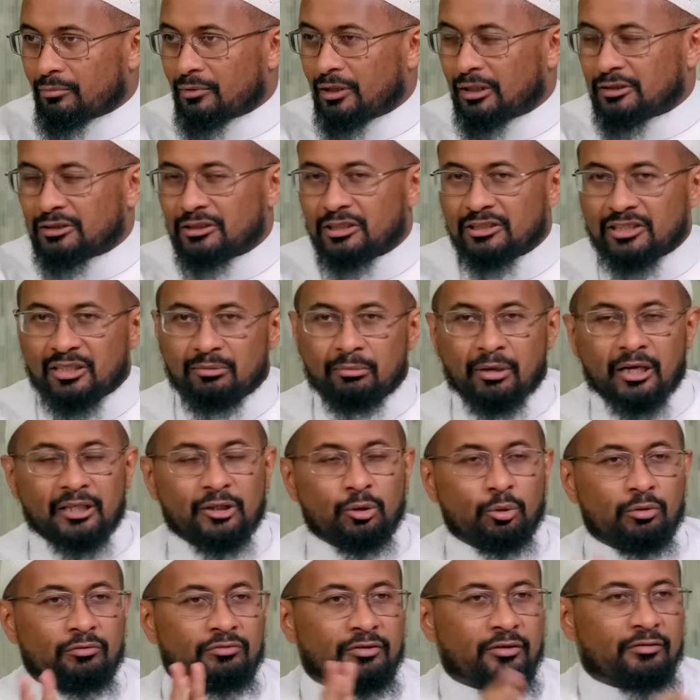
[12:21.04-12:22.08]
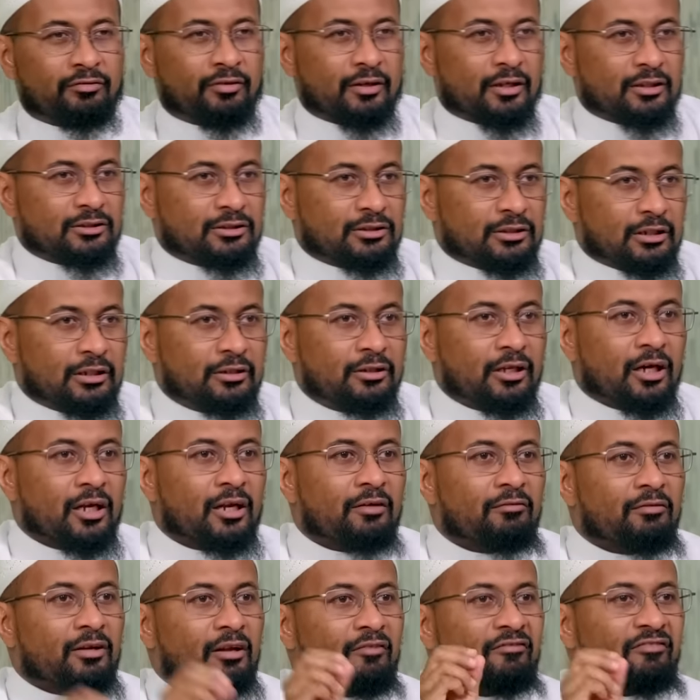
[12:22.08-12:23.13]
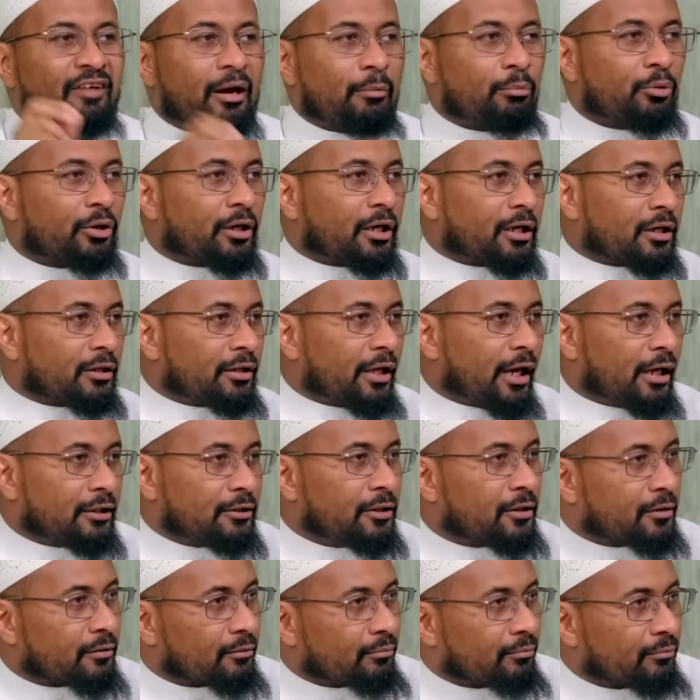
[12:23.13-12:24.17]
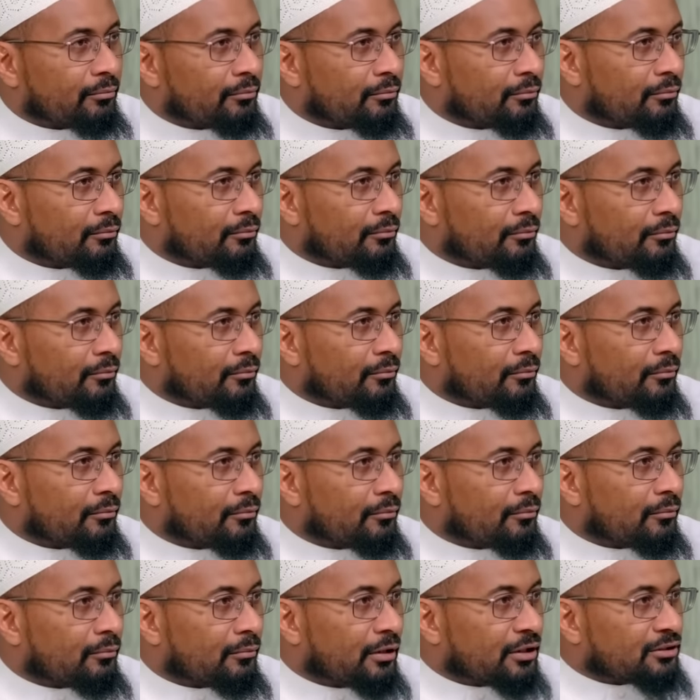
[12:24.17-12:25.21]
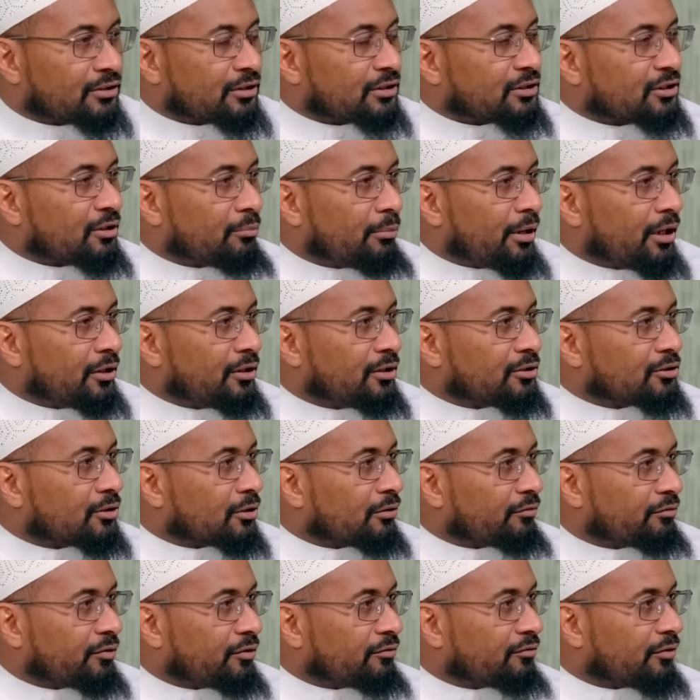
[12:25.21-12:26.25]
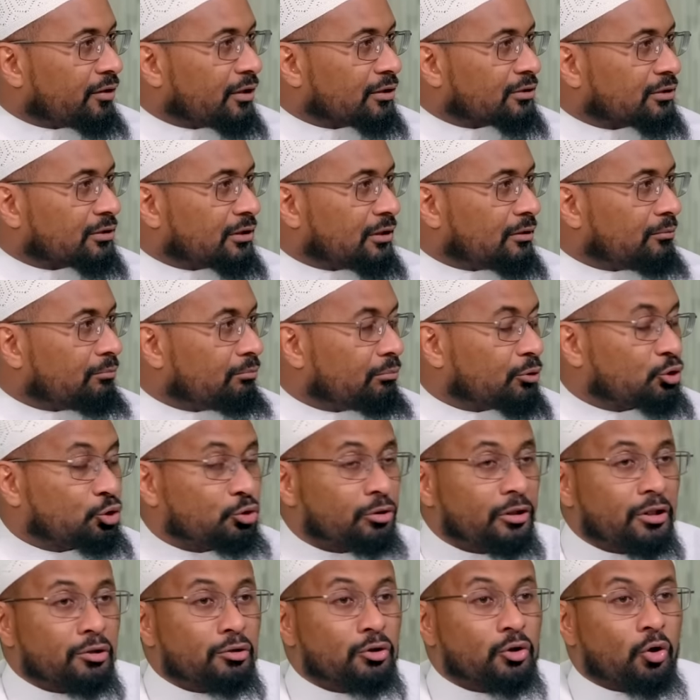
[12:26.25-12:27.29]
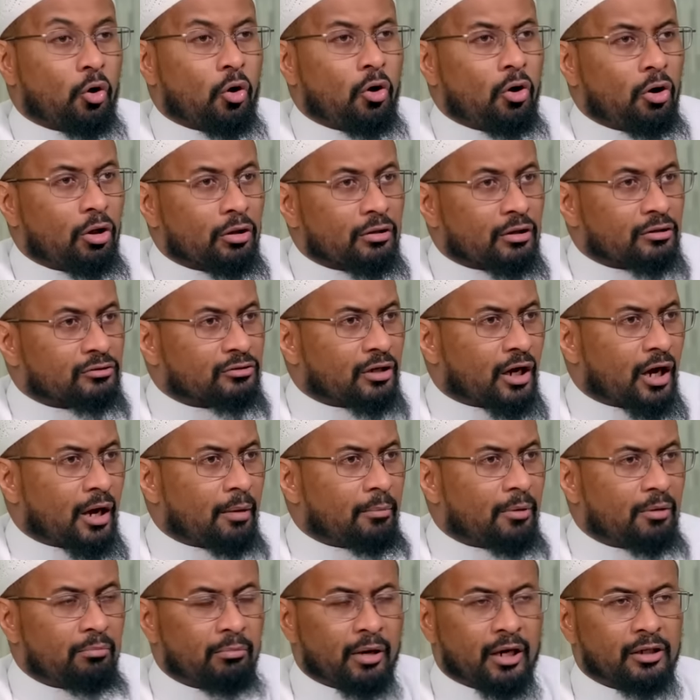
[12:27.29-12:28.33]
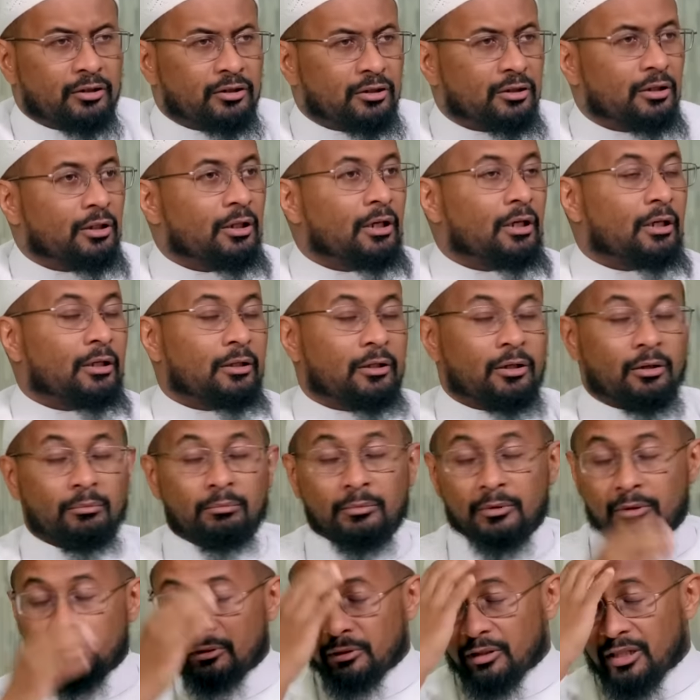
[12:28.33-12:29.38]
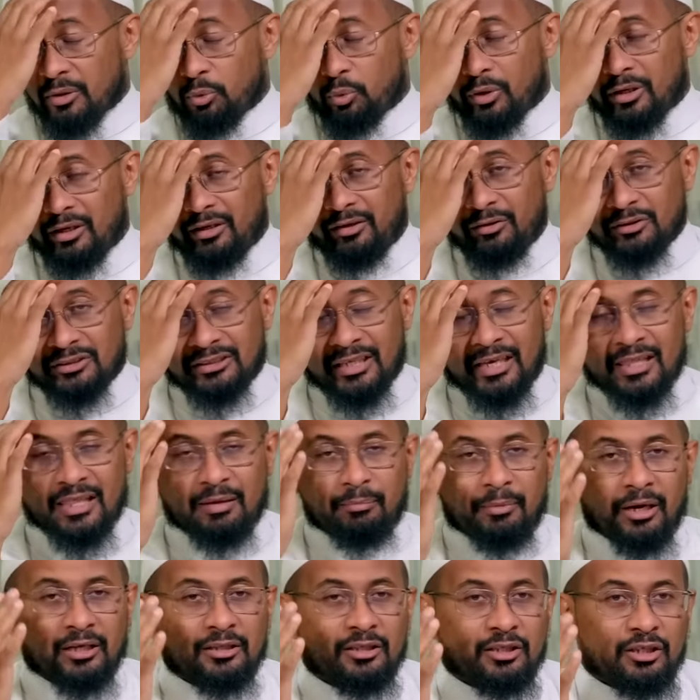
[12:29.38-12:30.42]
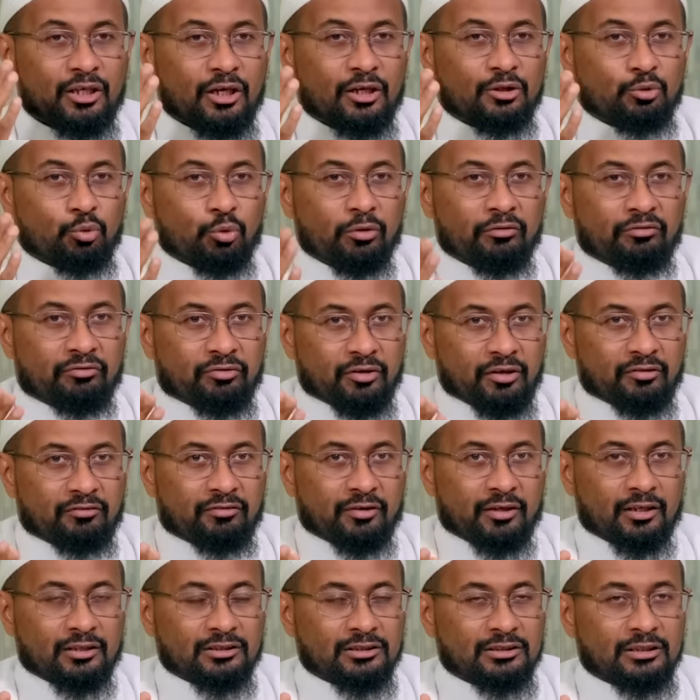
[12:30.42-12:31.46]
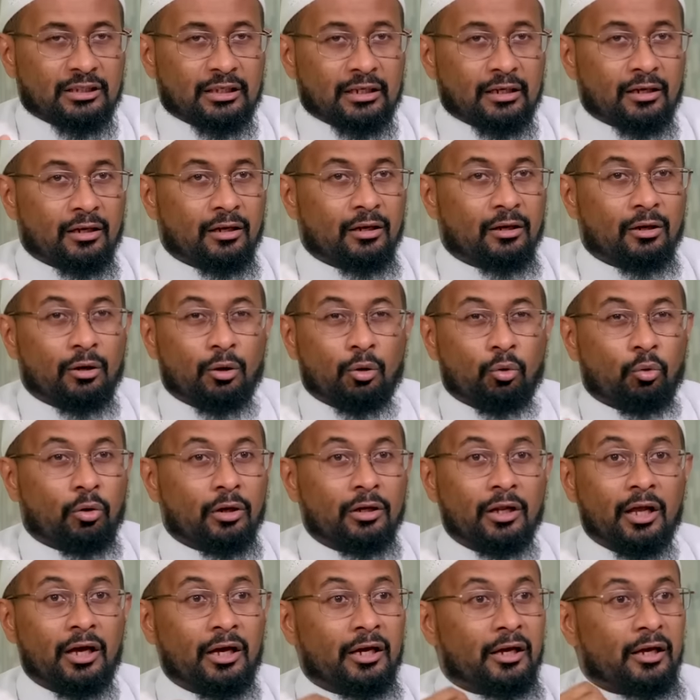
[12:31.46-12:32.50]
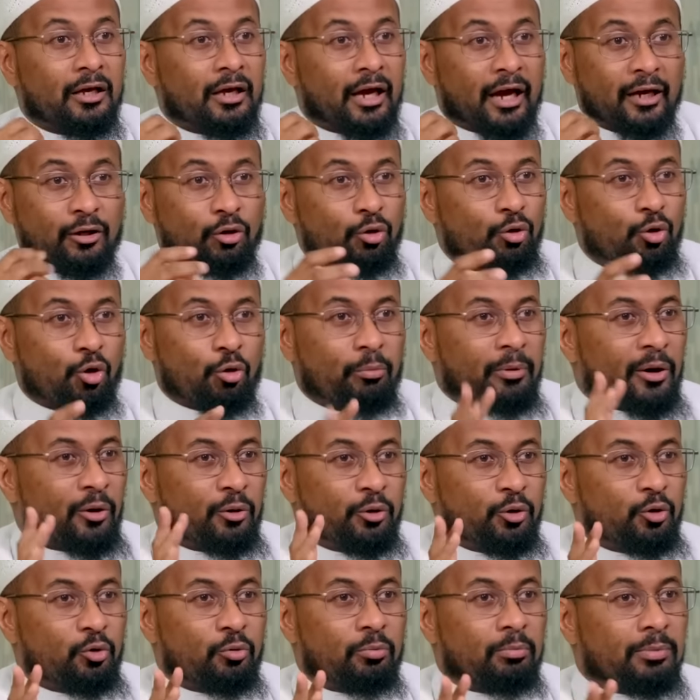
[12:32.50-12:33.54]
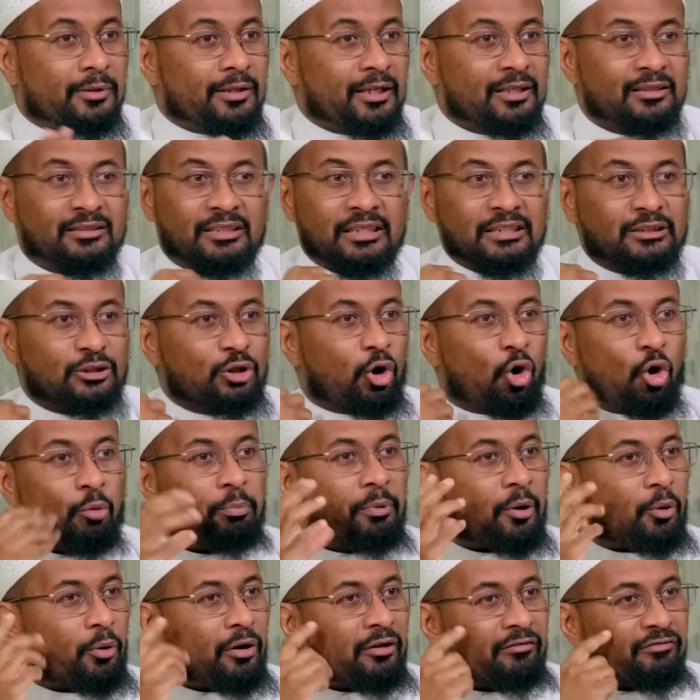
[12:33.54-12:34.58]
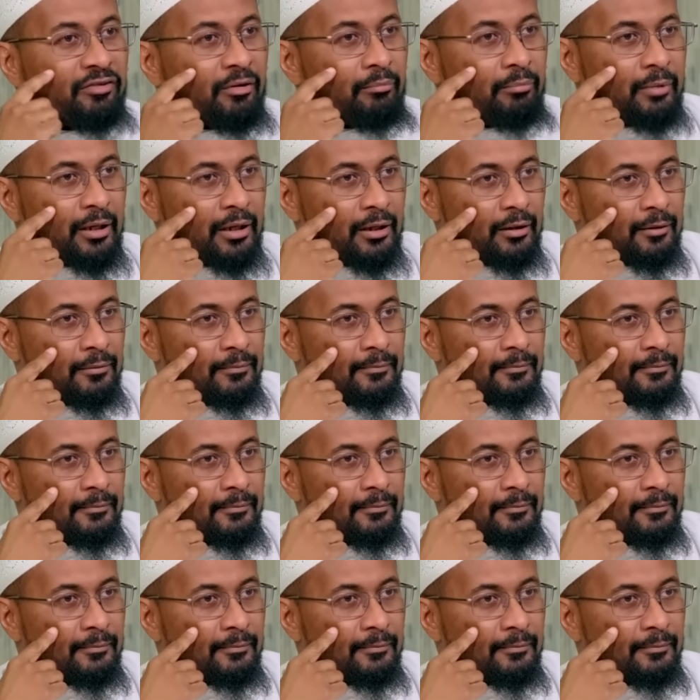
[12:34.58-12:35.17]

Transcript: that says al-Mahdi will free Palestine. Not even a fabricated hadith that says the Mahdi is going to free Palestine. But you hear it all the time, and Mahdi, when you say the Mahdi it will free Palestine, wallahi, I don't know about you, but that takes hope away from me.